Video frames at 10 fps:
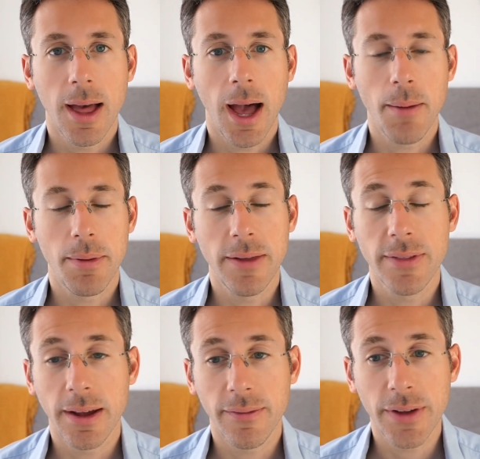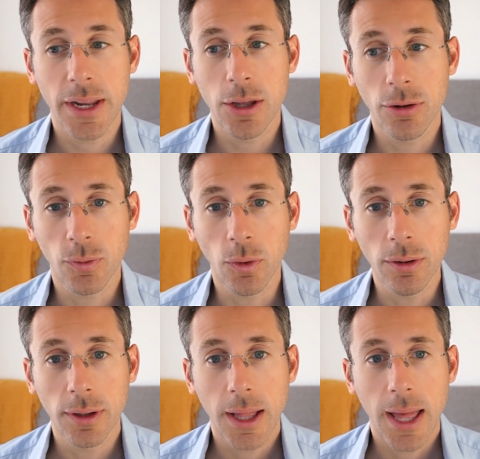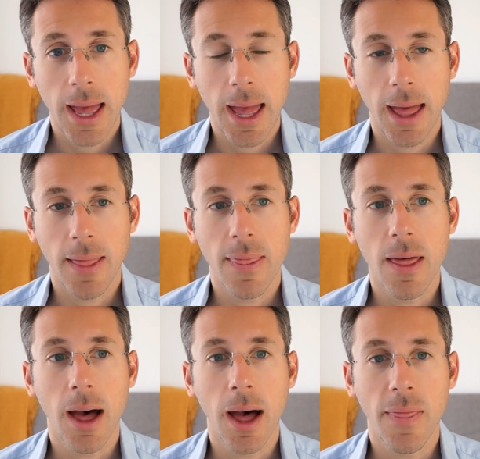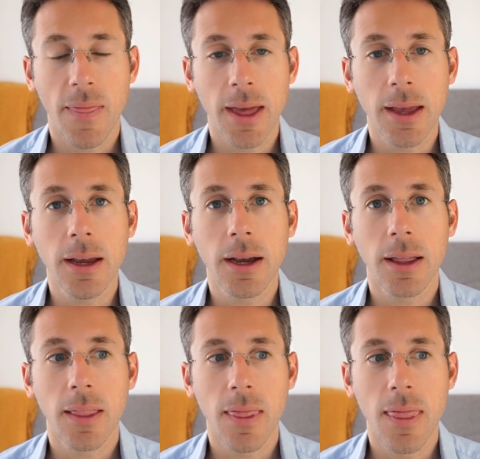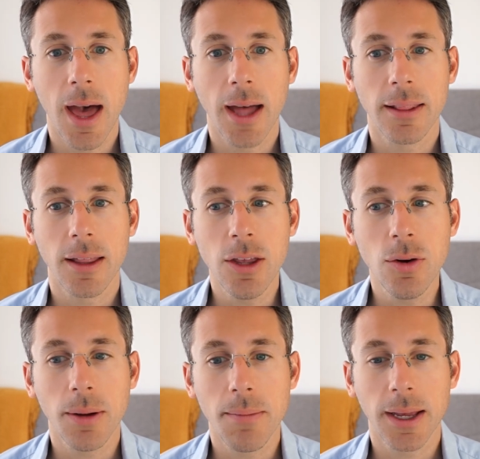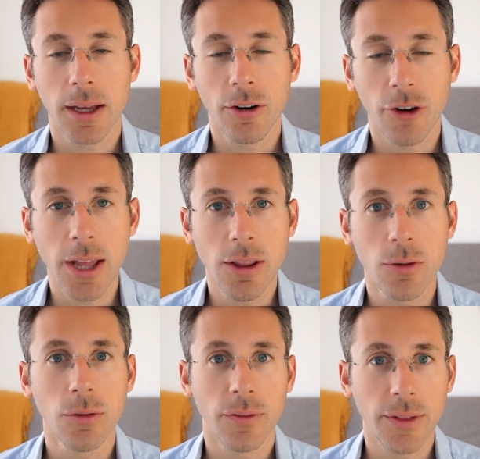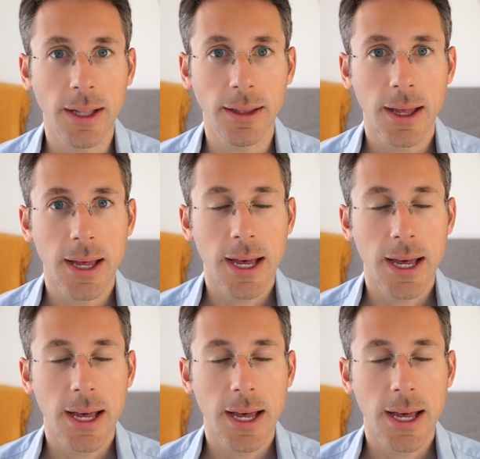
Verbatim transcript: I believe they are very useful and I think that you can make great use of that,